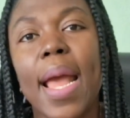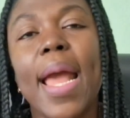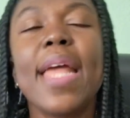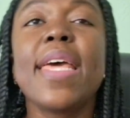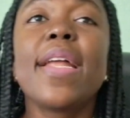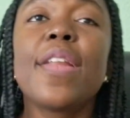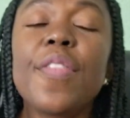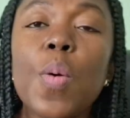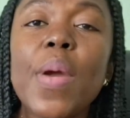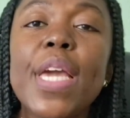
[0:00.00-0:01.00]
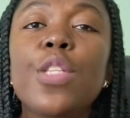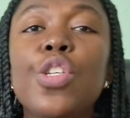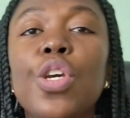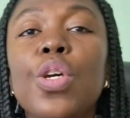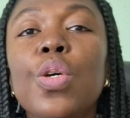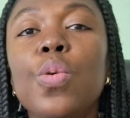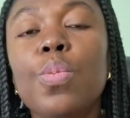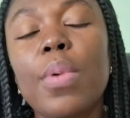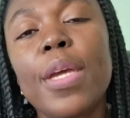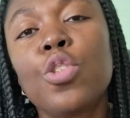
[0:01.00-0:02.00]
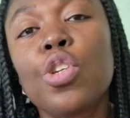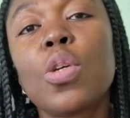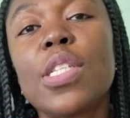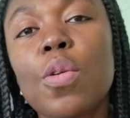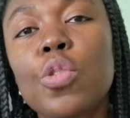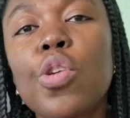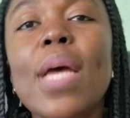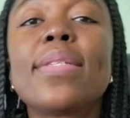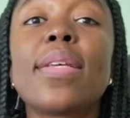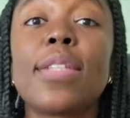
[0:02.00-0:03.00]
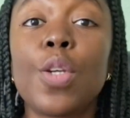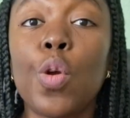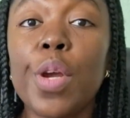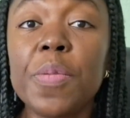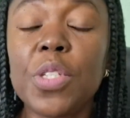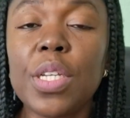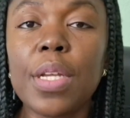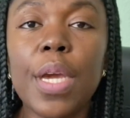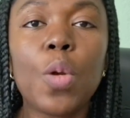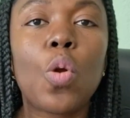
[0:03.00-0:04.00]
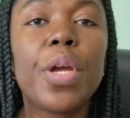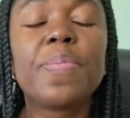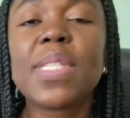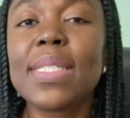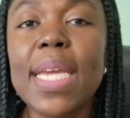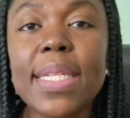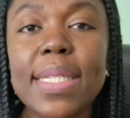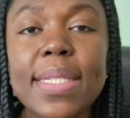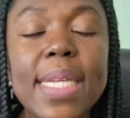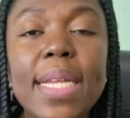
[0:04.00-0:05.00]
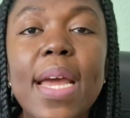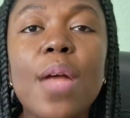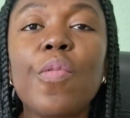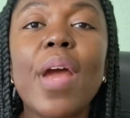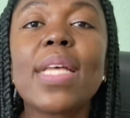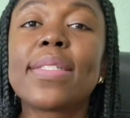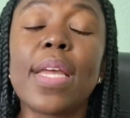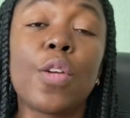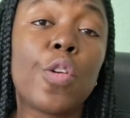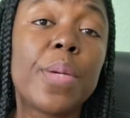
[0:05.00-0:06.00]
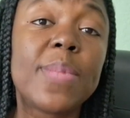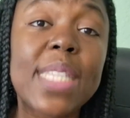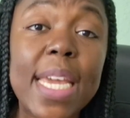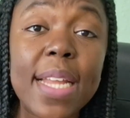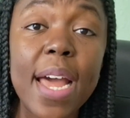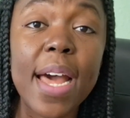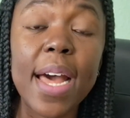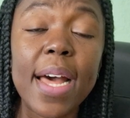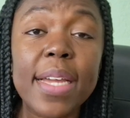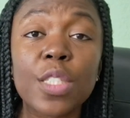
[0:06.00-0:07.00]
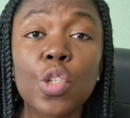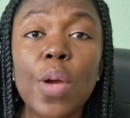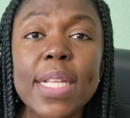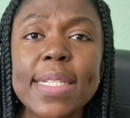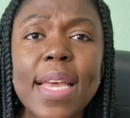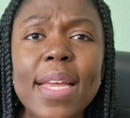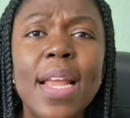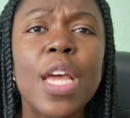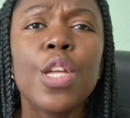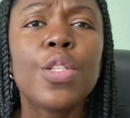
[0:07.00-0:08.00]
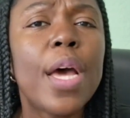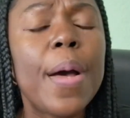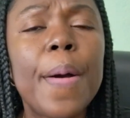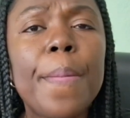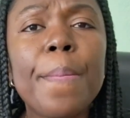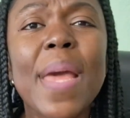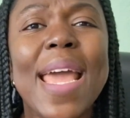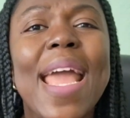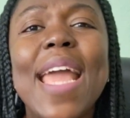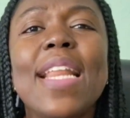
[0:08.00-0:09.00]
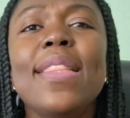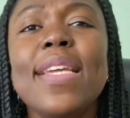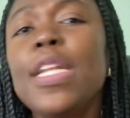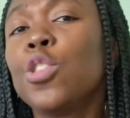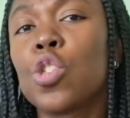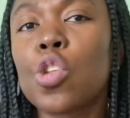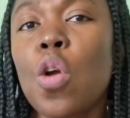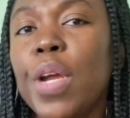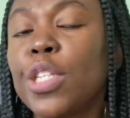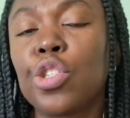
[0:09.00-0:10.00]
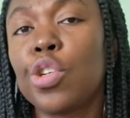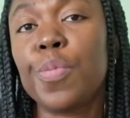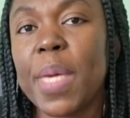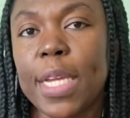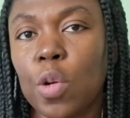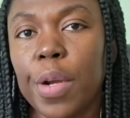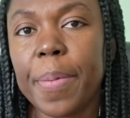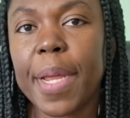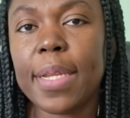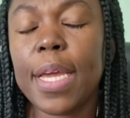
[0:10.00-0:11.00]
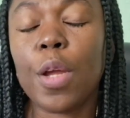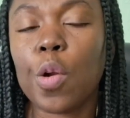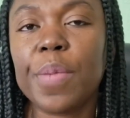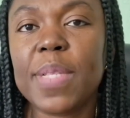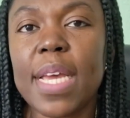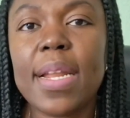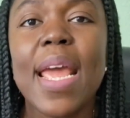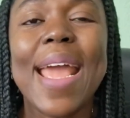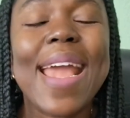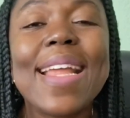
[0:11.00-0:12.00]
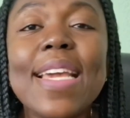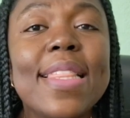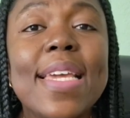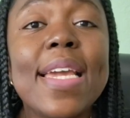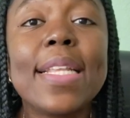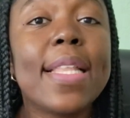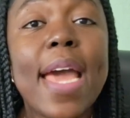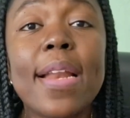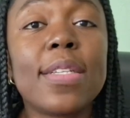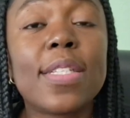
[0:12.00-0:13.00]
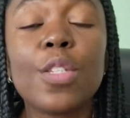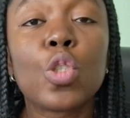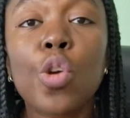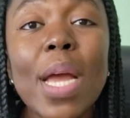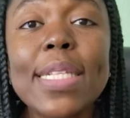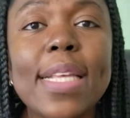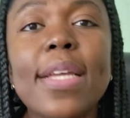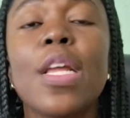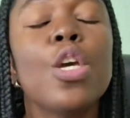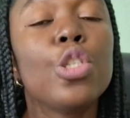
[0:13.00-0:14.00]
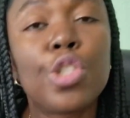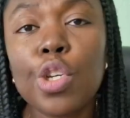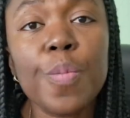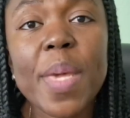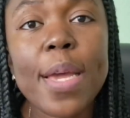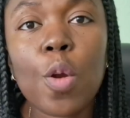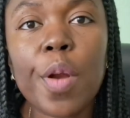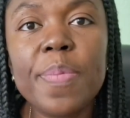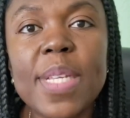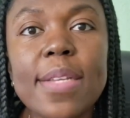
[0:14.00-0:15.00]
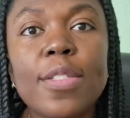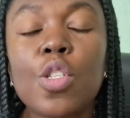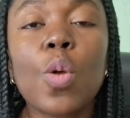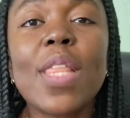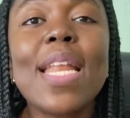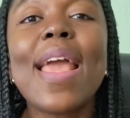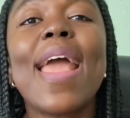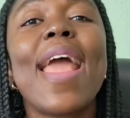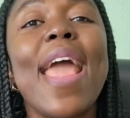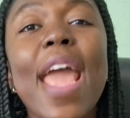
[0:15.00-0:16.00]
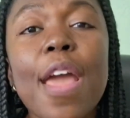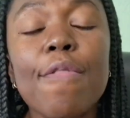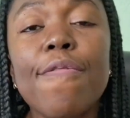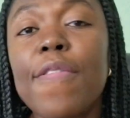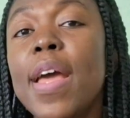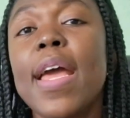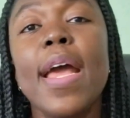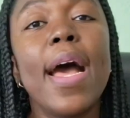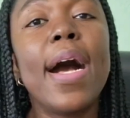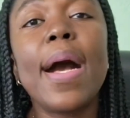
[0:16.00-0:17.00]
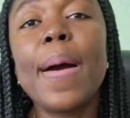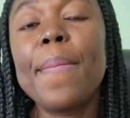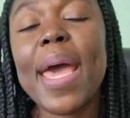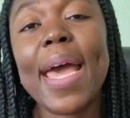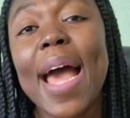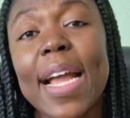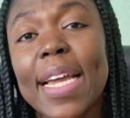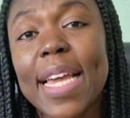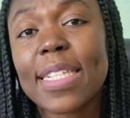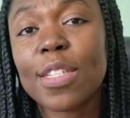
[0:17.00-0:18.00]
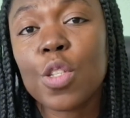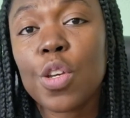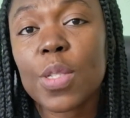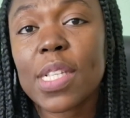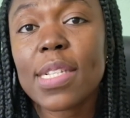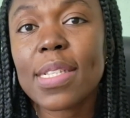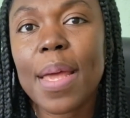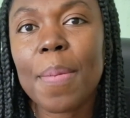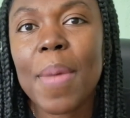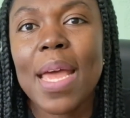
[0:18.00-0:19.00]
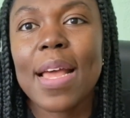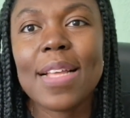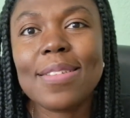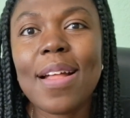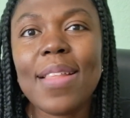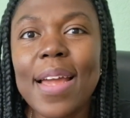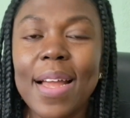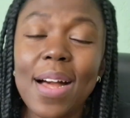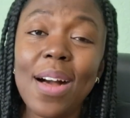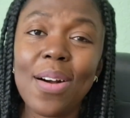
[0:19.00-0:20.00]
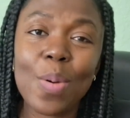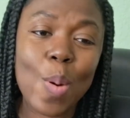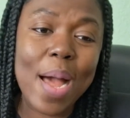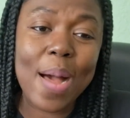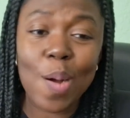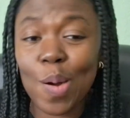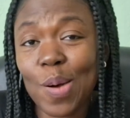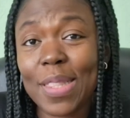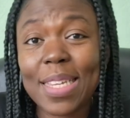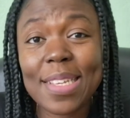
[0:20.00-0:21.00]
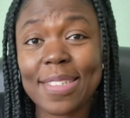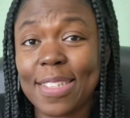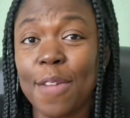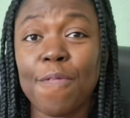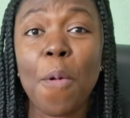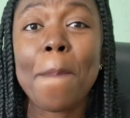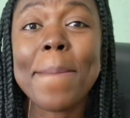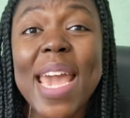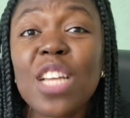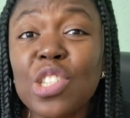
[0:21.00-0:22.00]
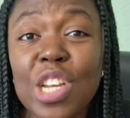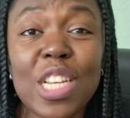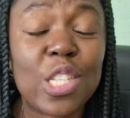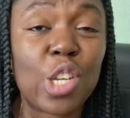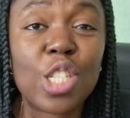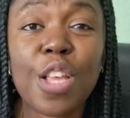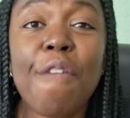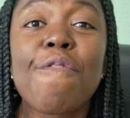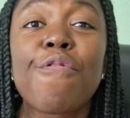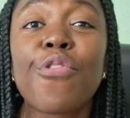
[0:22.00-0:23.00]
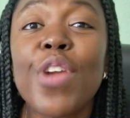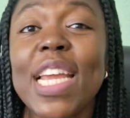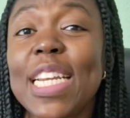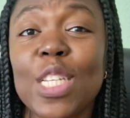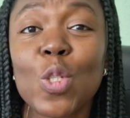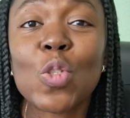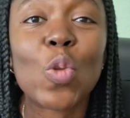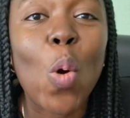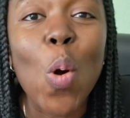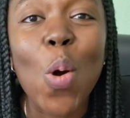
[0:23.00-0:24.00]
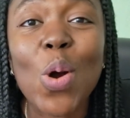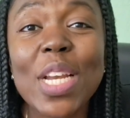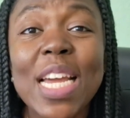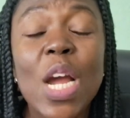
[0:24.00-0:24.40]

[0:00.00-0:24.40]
And another way to ensure zero trust is encryption. Encrypt data at rest, encrypt data in transit. Anything in storage should be encrypted. Anything that is in transit should be encrypted, so that if a hacker gets into your system, it's not like, oh wow, all this information is just freely stored